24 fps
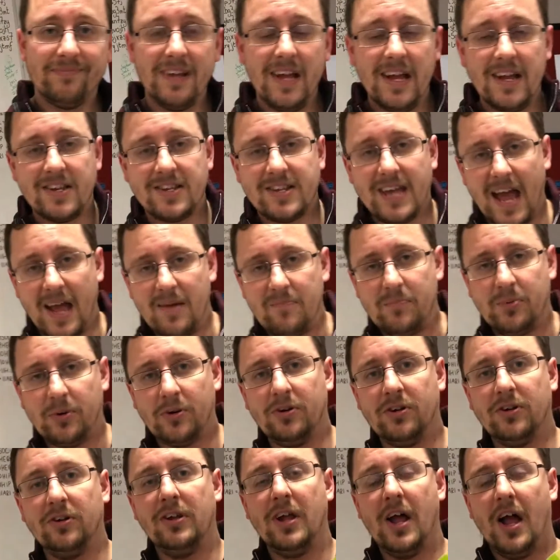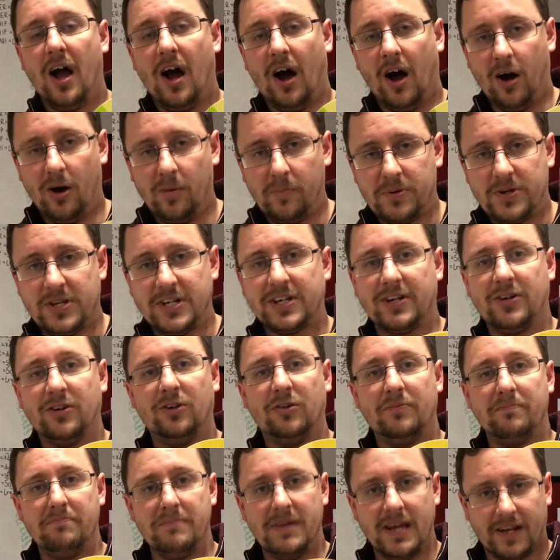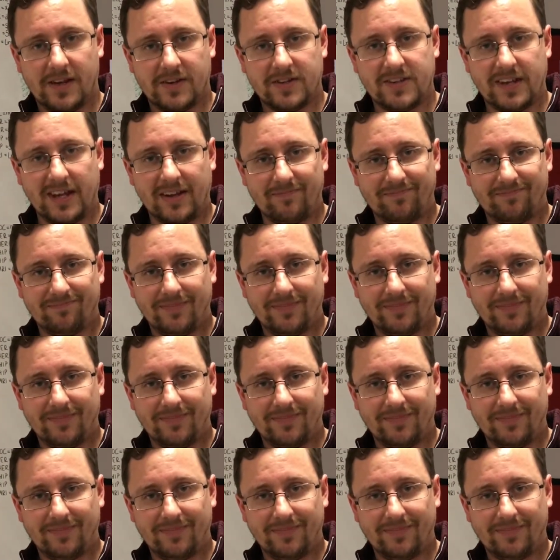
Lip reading: temporal optical mixing.